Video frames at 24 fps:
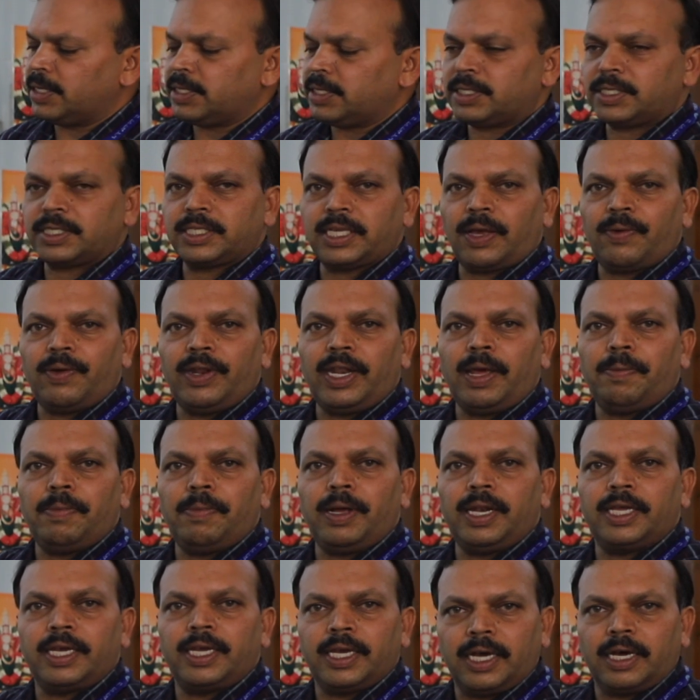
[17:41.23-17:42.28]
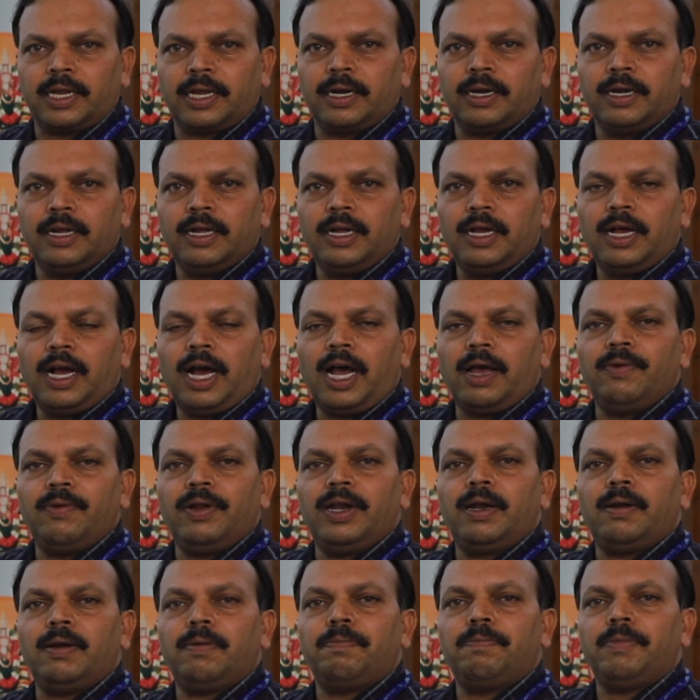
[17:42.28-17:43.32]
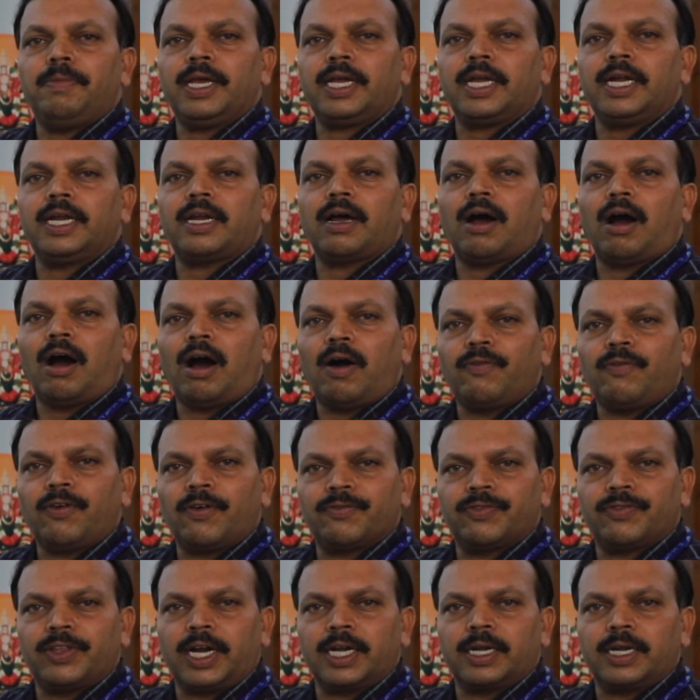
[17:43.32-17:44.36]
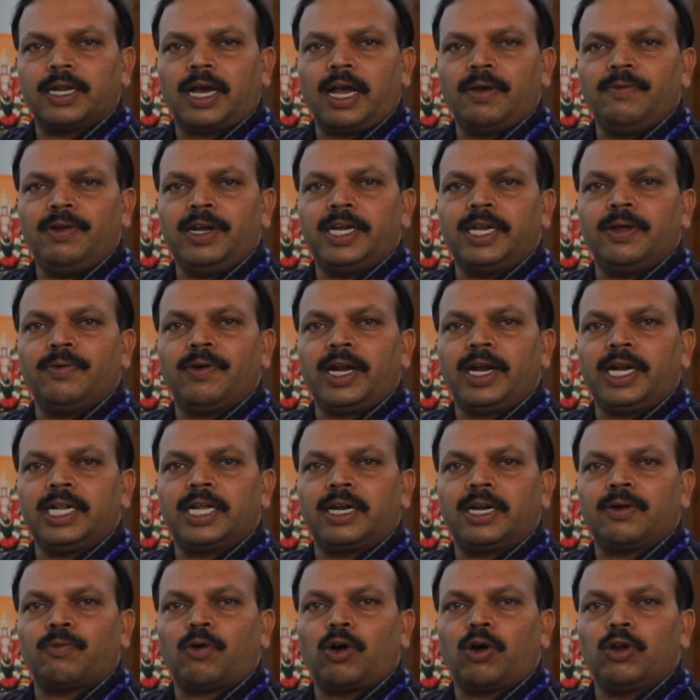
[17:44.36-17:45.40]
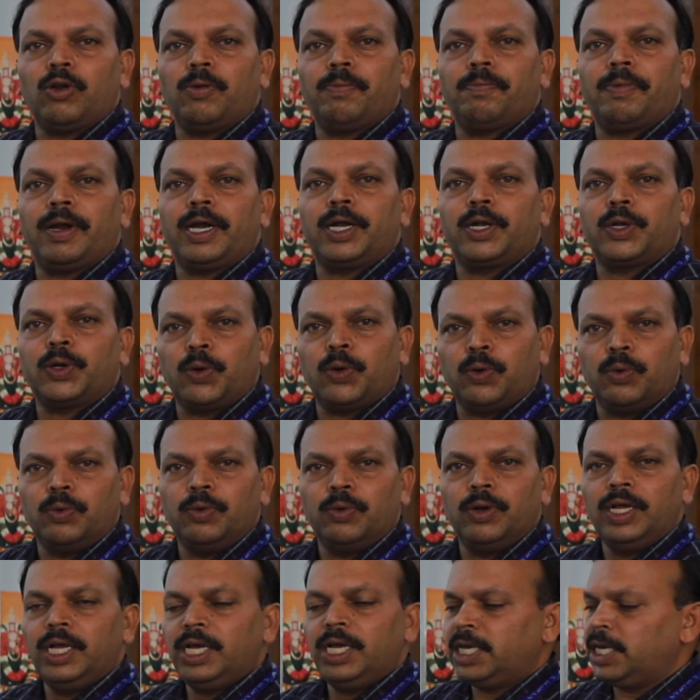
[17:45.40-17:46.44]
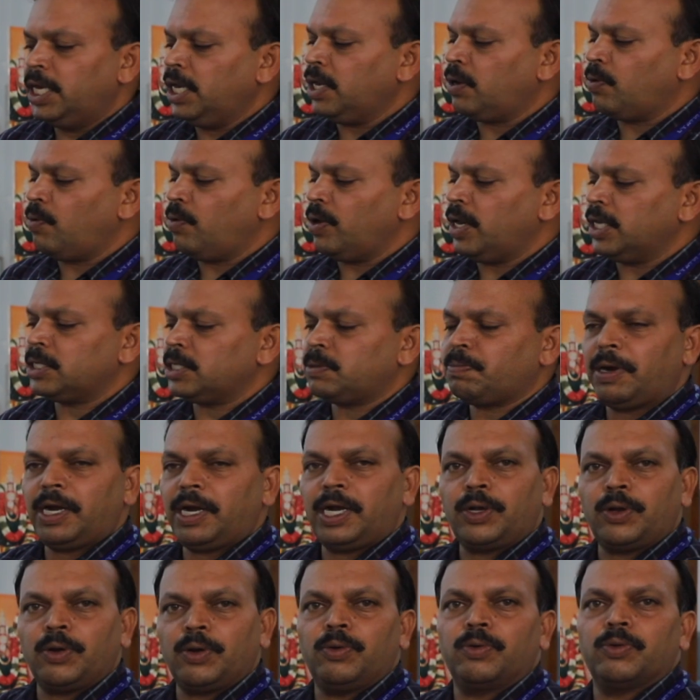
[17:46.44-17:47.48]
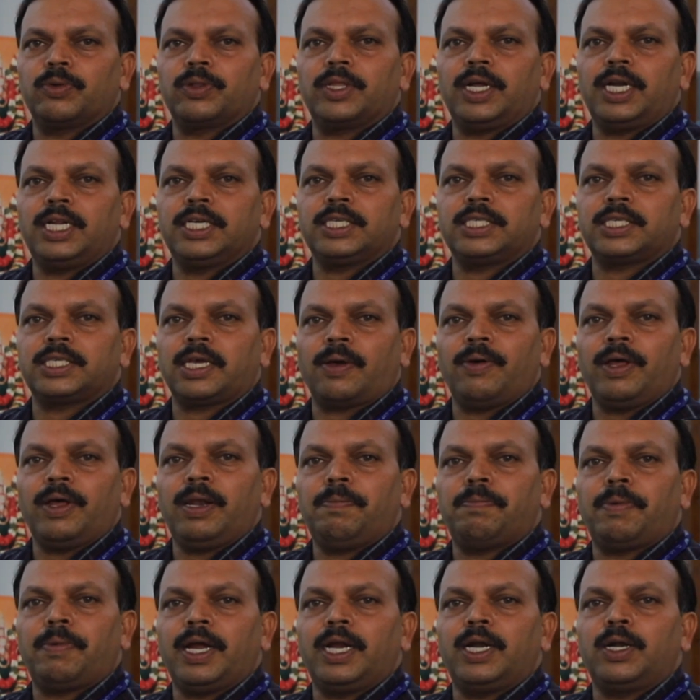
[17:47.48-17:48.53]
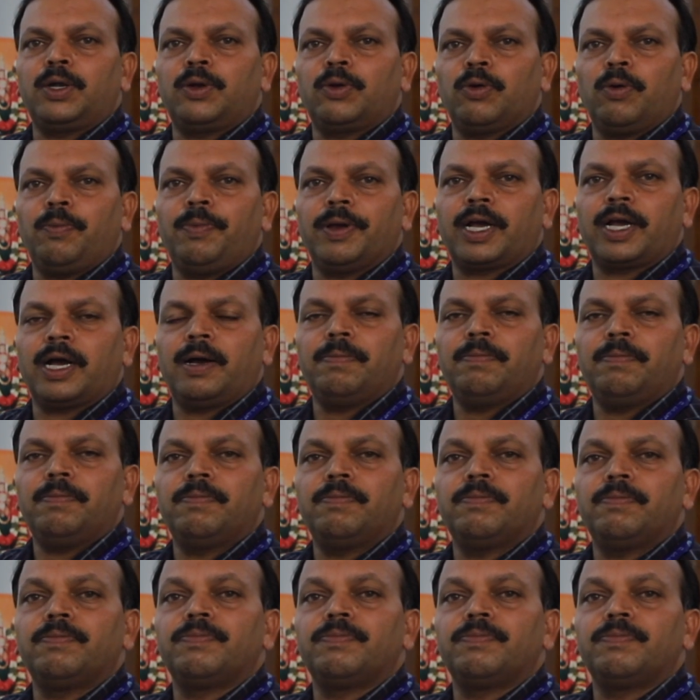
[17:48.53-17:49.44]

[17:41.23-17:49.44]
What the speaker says: 7 ml here. I will make it off of that. I will divide that volume by 2, equivalence by 2. That is 7 by 2 become